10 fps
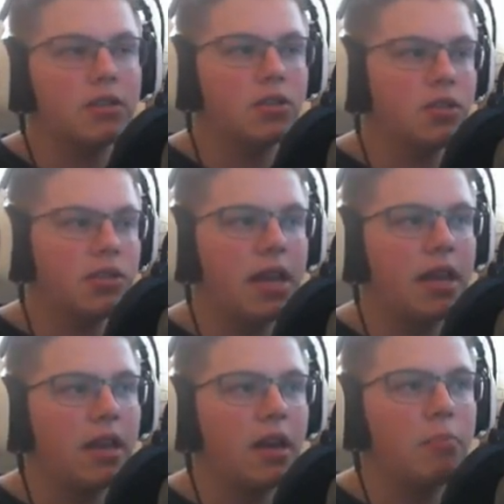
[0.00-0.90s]
It's just
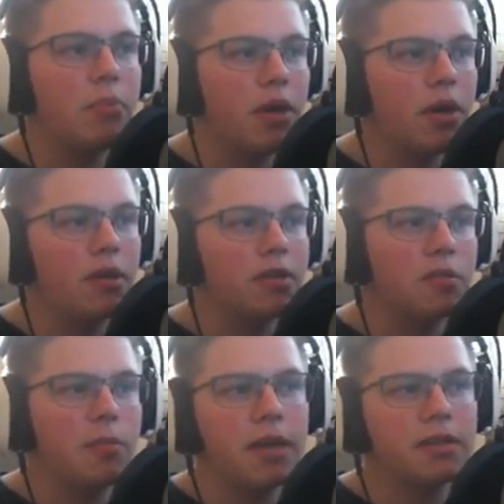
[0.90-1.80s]
taking up
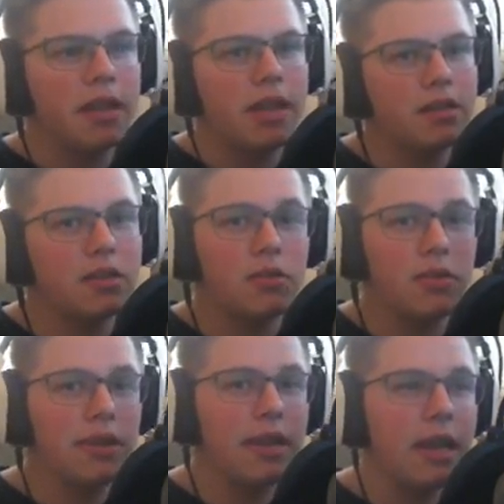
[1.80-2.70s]
space, and it's
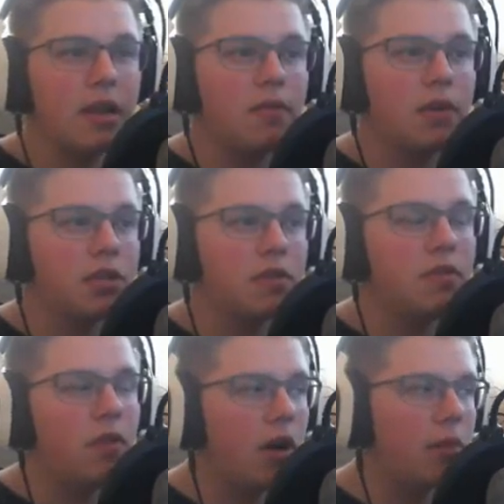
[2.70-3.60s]
a really
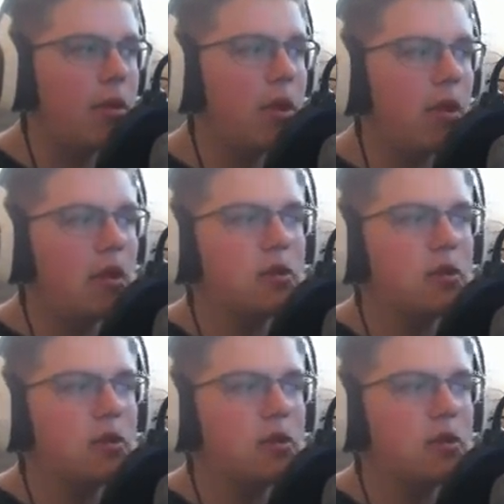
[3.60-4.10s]
inefficient farm.